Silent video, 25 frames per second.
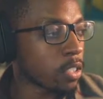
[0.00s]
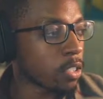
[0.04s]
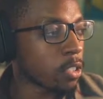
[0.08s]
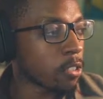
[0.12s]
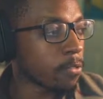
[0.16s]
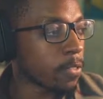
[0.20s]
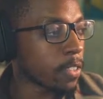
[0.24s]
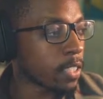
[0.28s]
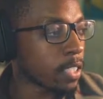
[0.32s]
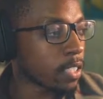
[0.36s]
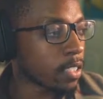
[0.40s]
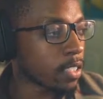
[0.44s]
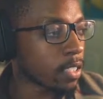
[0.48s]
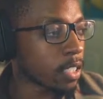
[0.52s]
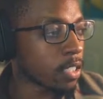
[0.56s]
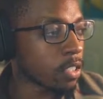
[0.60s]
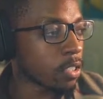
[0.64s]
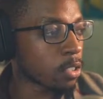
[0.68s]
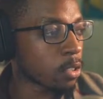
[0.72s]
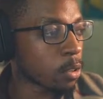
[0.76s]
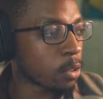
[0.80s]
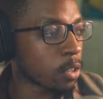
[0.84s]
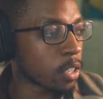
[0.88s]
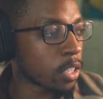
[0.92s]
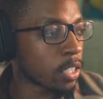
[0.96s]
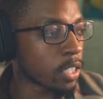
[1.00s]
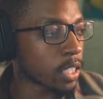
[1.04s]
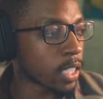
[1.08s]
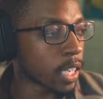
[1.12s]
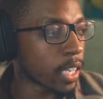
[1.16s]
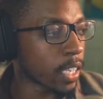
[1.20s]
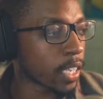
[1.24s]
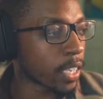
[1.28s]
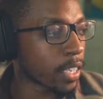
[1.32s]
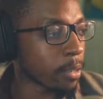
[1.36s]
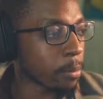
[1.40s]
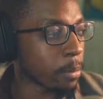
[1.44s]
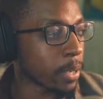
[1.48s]
256 storage and 8
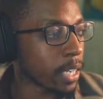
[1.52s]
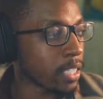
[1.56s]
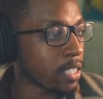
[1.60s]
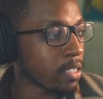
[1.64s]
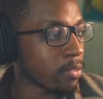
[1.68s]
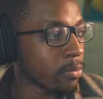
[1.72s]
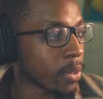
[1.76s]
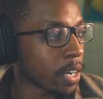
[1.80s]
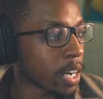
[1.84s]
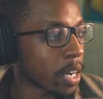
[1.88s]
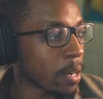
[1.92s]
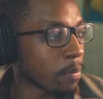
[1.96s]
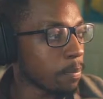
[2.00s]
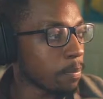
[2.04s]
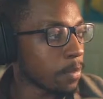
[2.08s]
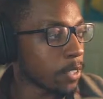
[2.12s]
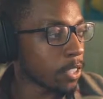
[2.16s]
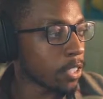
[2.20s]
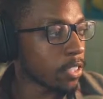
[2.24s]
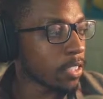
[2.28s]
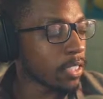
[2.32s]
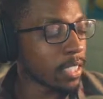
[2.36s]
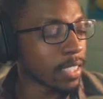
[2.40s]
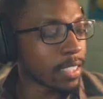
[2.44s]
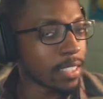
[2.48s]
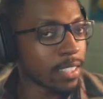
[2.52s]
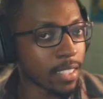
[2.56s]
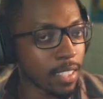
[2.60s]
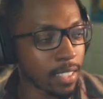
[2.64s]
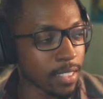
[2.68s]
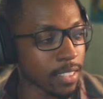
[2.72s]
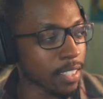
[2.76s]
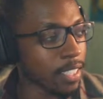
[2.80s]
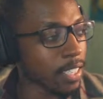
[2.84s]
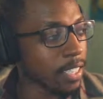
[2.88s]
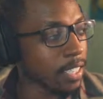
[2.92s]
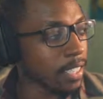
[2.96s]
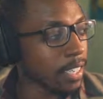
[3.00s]
gigabytes of RAM starts at
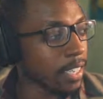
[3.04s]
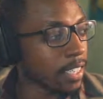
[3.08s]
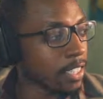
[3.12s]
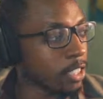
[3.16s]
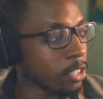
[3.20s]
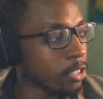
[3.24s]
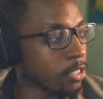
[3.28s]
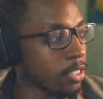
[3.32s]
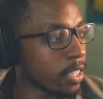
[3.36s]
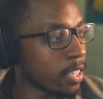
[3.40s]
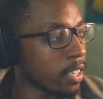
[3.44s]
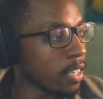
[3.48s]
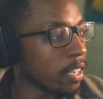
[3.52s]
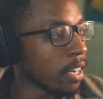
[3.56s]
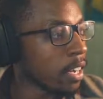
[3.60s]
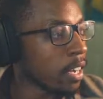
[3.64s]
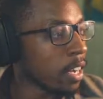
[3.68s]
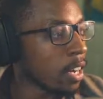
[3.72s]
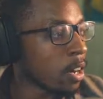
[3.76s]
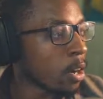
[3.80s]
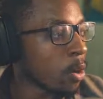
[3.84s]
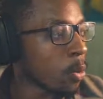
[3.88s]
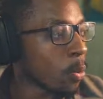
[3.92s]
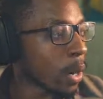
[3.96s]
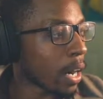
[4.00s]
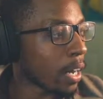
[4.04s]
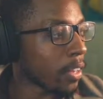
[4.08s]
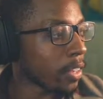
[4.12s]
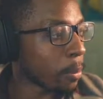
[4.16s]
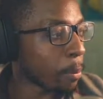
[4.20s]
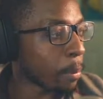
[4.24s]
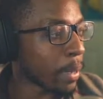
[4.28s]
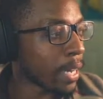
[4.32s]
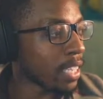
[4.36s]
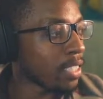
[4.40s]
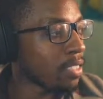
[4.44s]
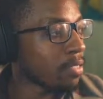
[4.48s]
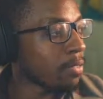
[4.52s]
$1,600, while the
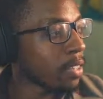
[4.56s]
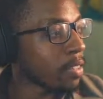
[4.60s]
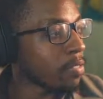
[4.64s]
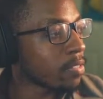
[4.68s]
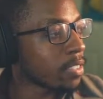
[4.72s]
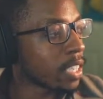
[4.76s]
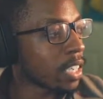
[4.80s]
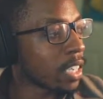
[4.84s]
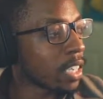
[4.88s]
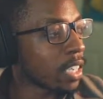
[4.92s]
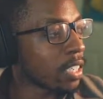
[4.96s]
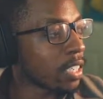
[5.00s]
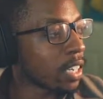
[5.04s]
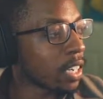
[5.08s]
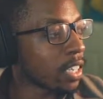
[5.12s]
base 15